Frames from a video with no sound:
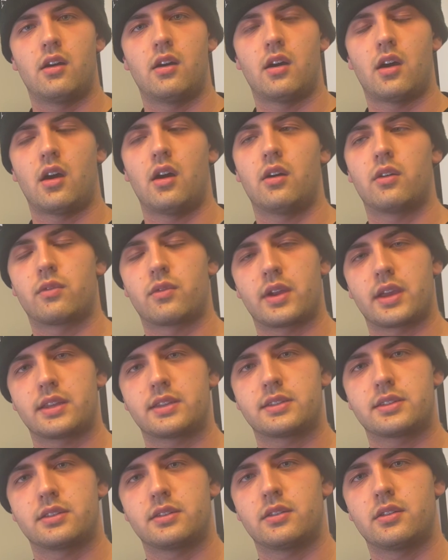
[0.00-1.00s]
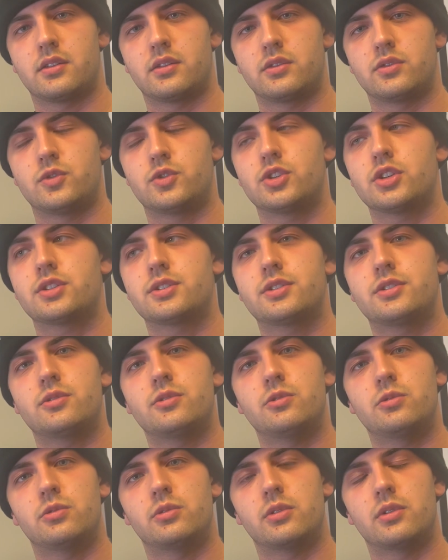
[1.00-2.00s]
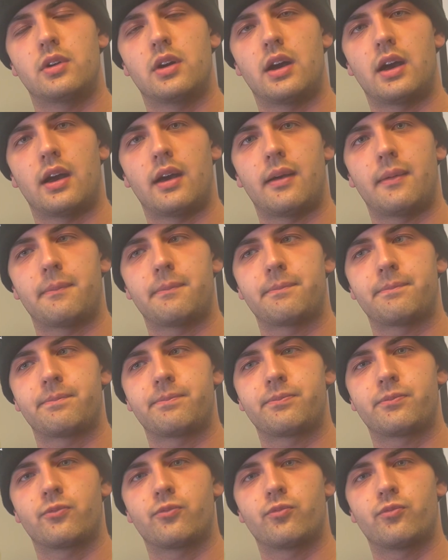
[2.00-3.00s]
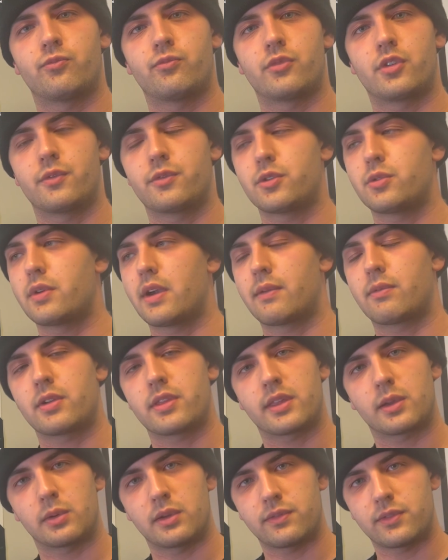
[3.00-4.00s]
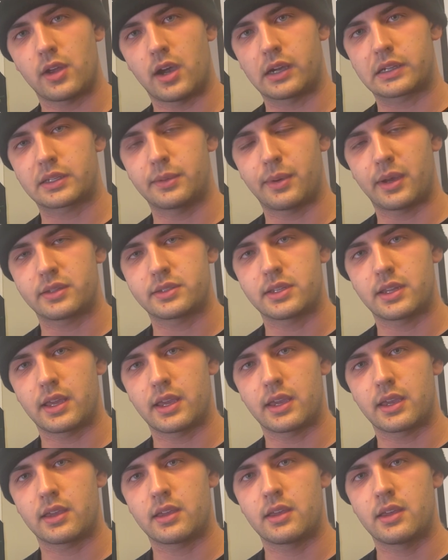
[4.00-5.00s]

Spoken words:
All right, just to review everything we've talked about today,